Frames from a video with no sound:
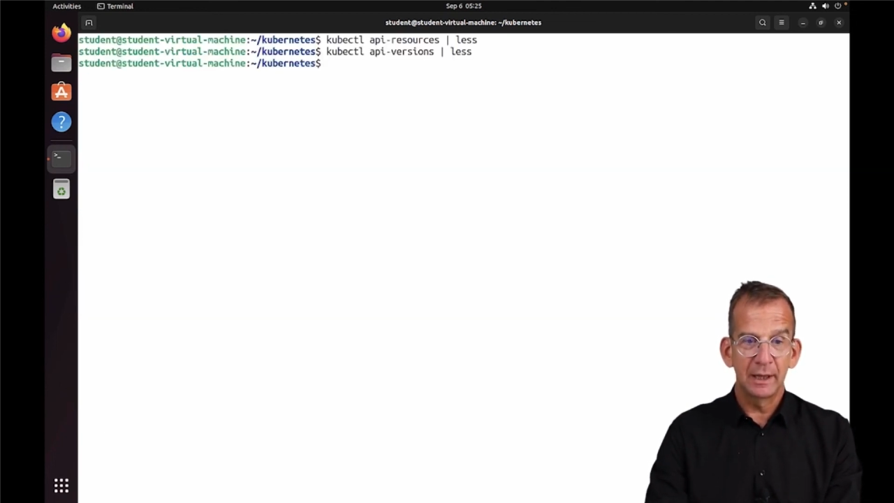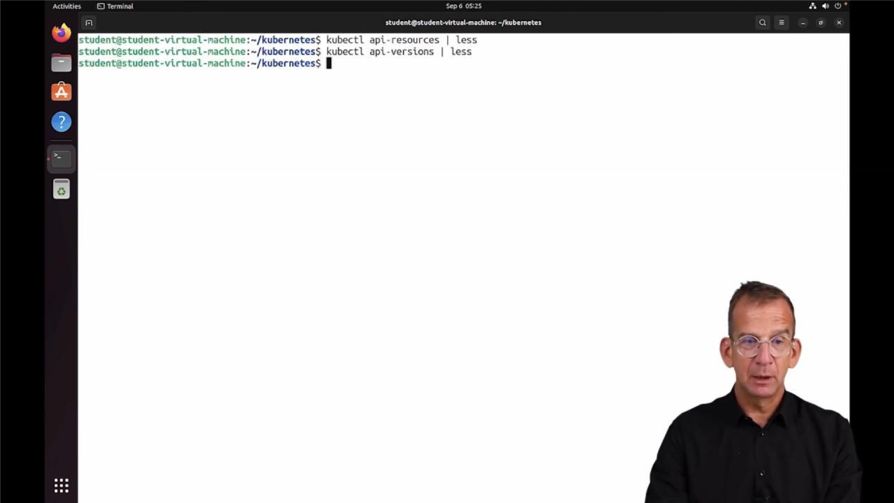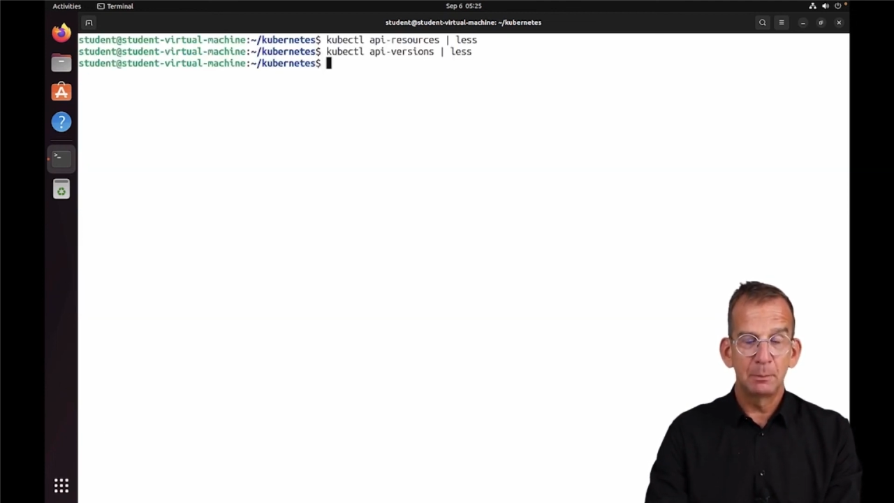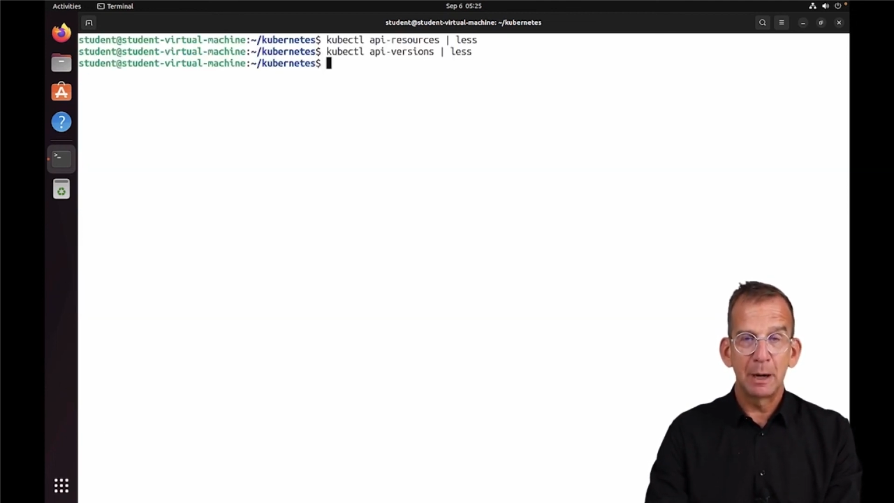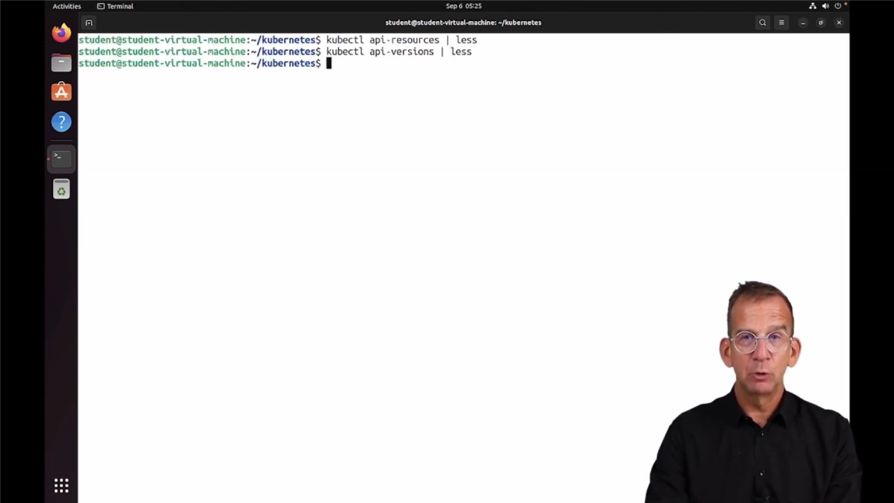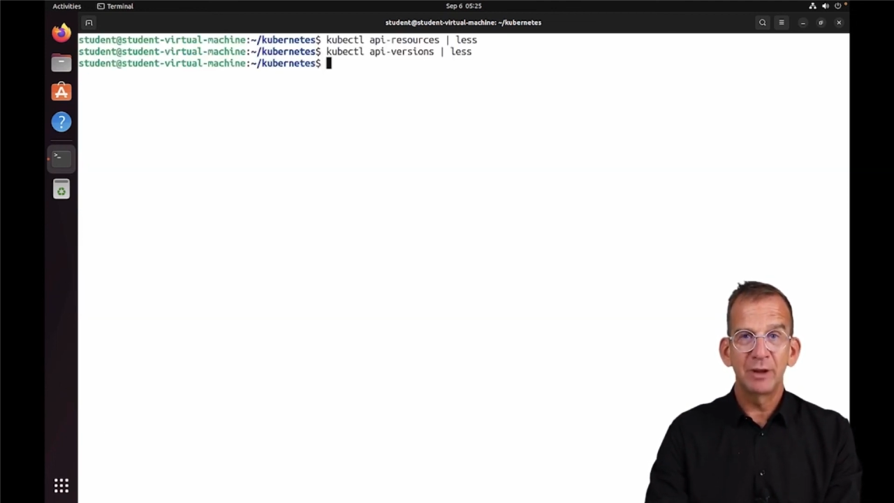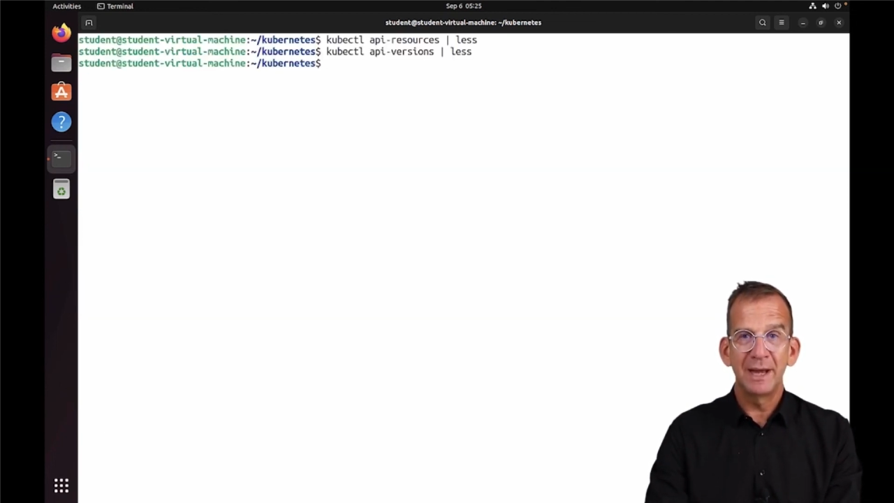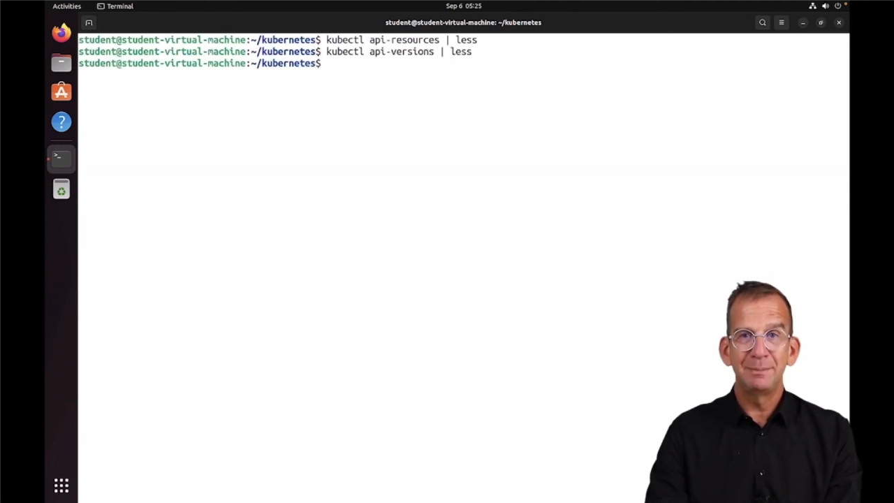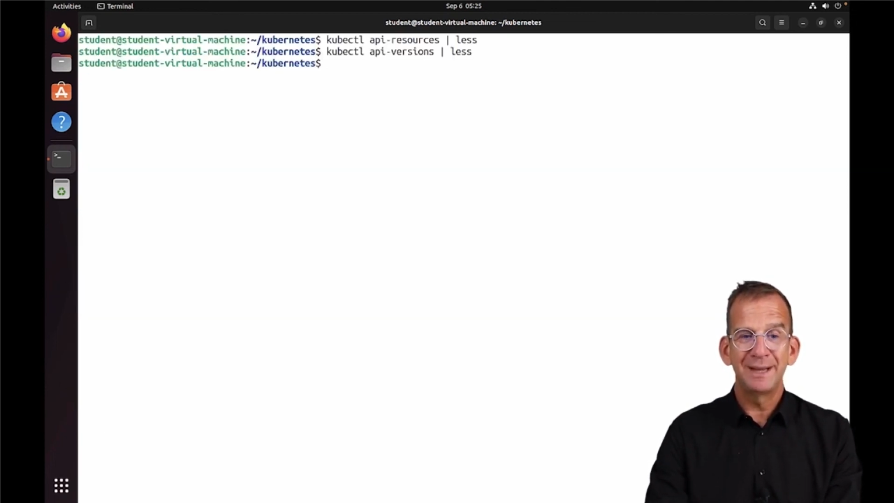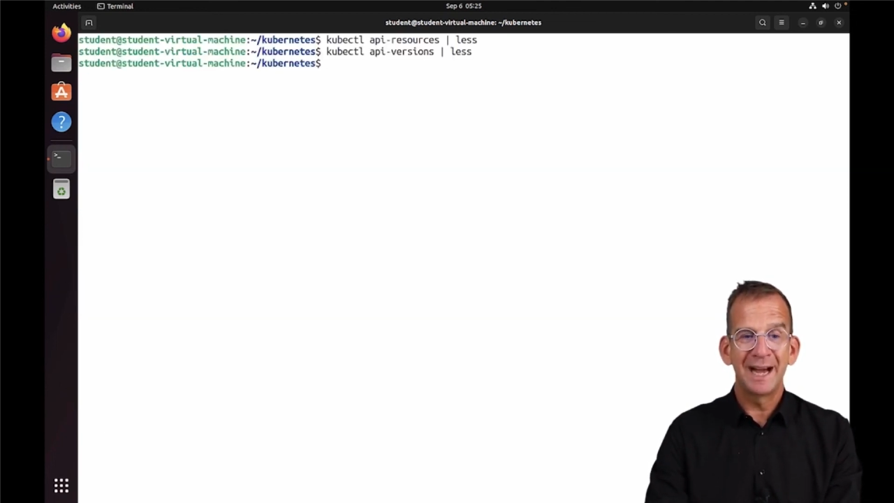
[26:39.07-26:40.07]
about
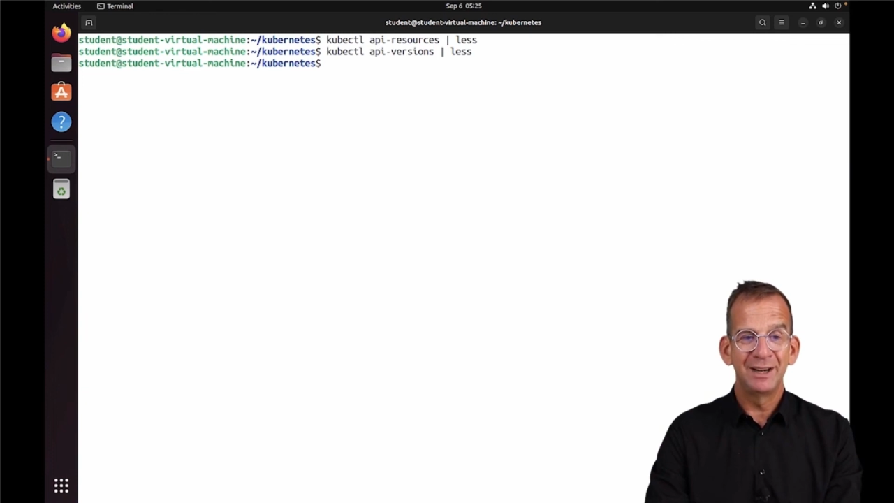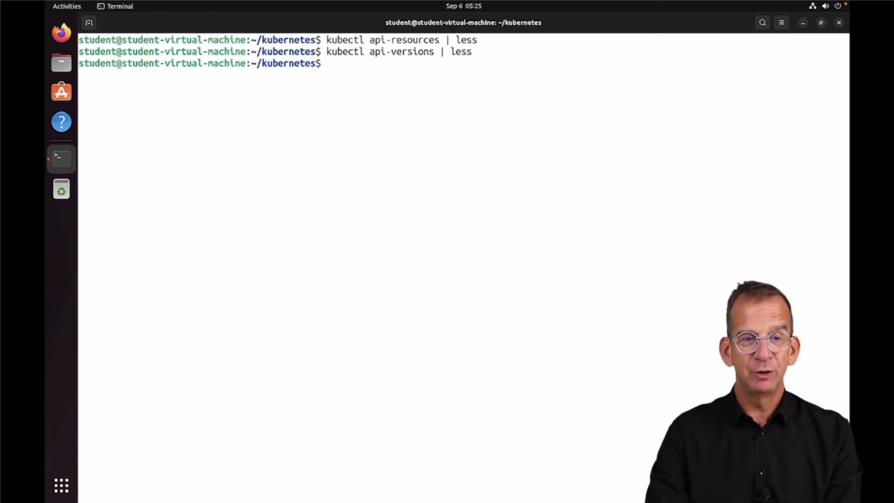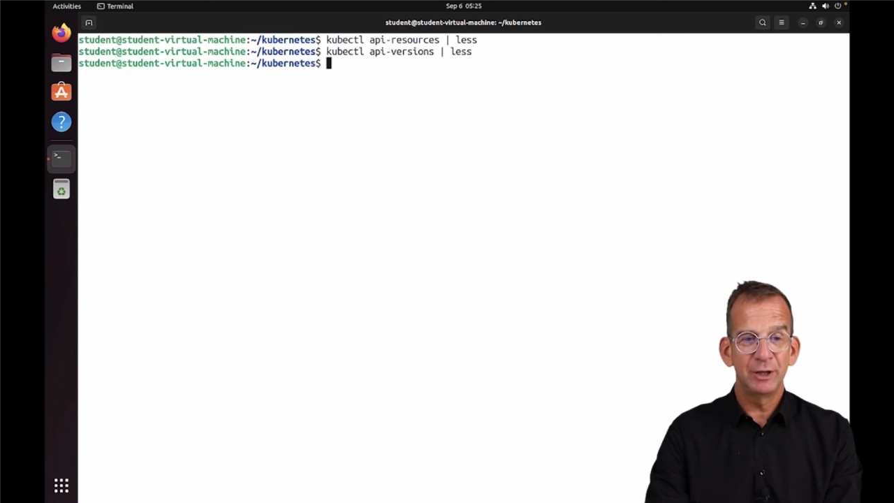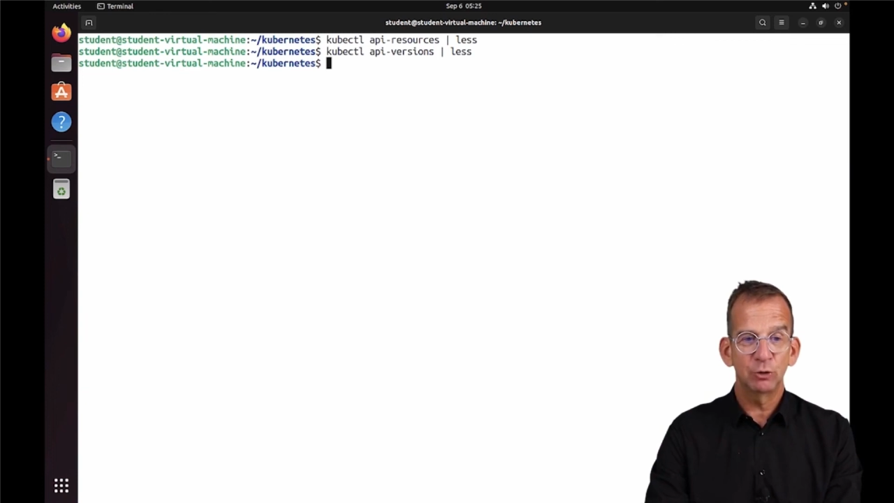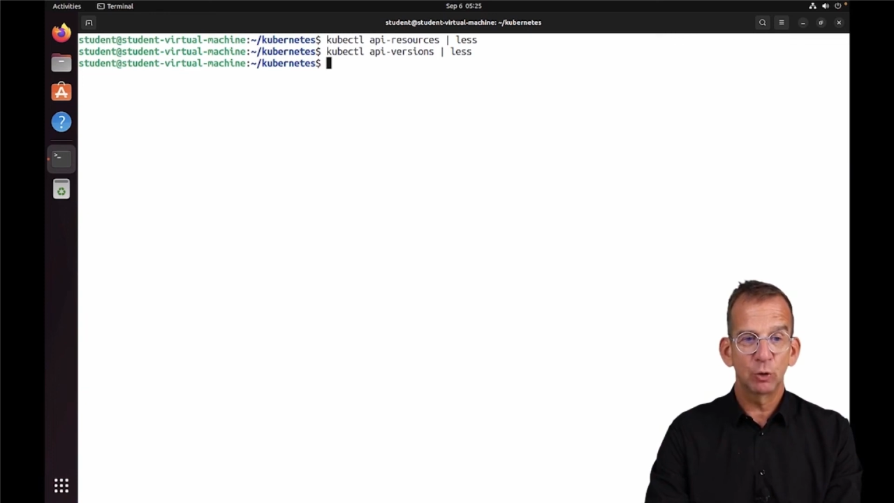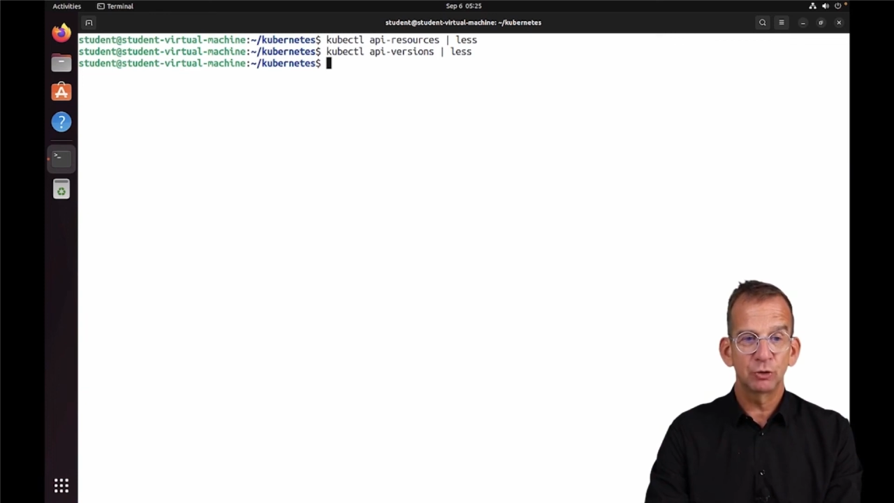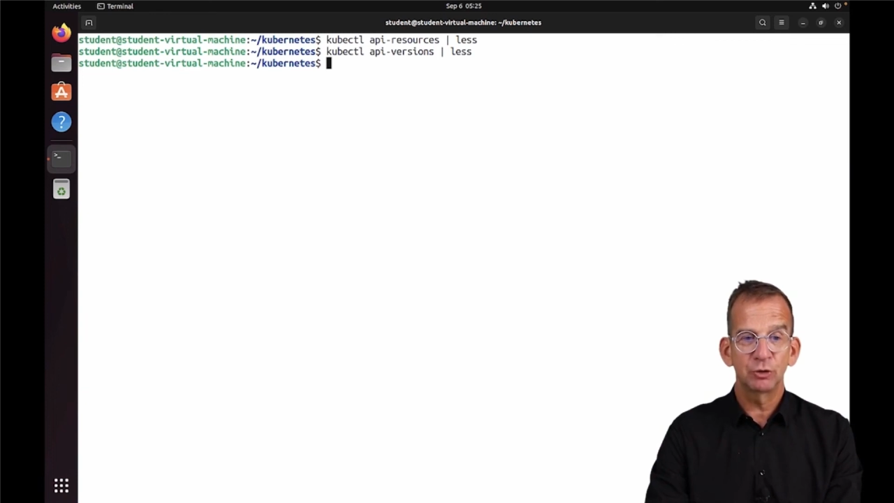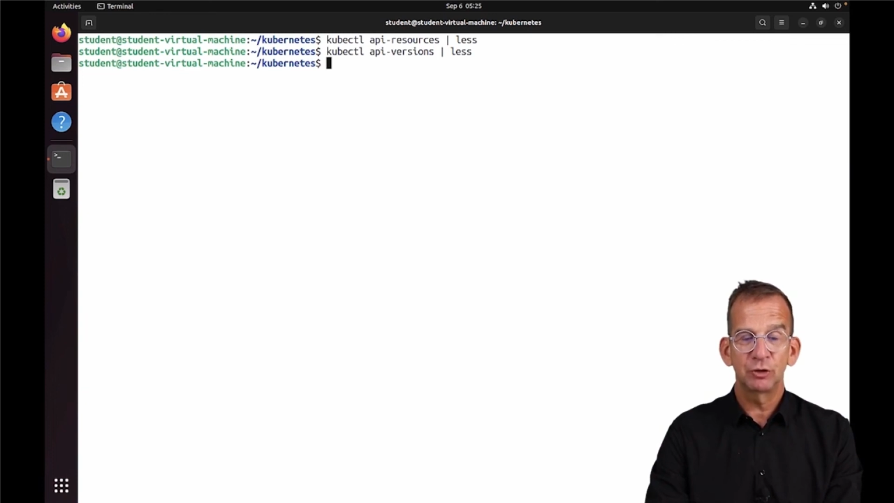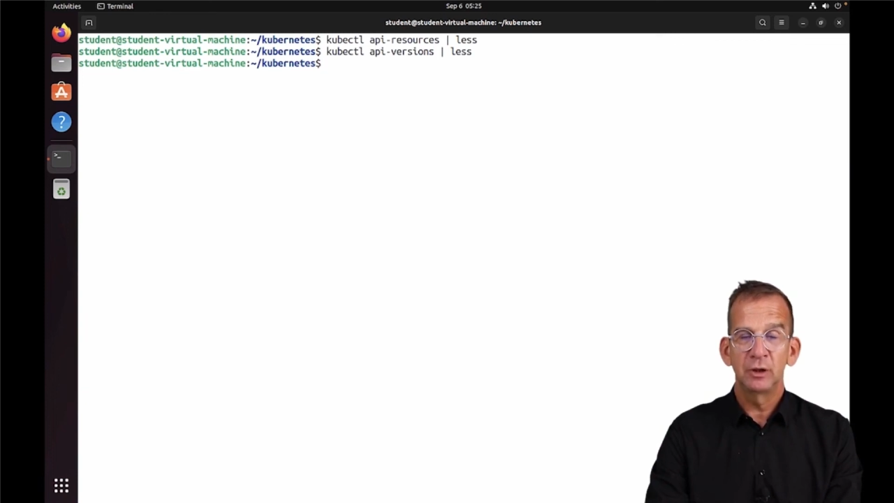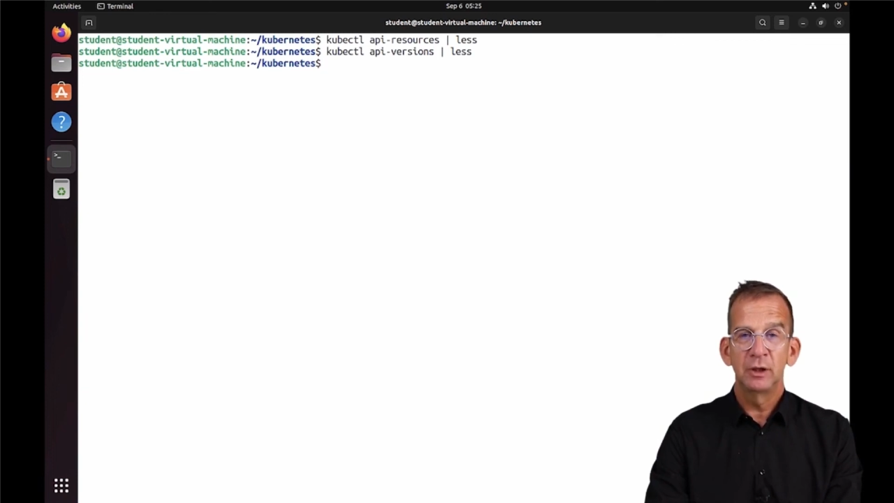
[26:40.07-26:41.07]
API
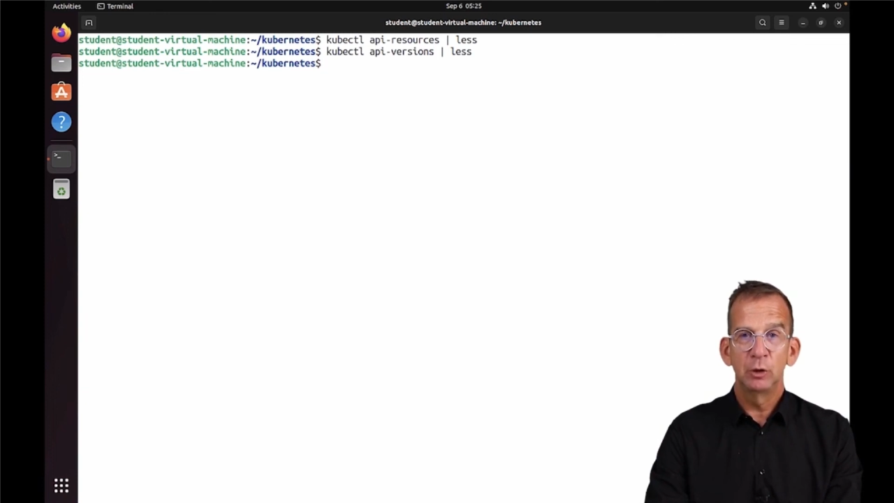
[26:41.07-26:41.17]
resources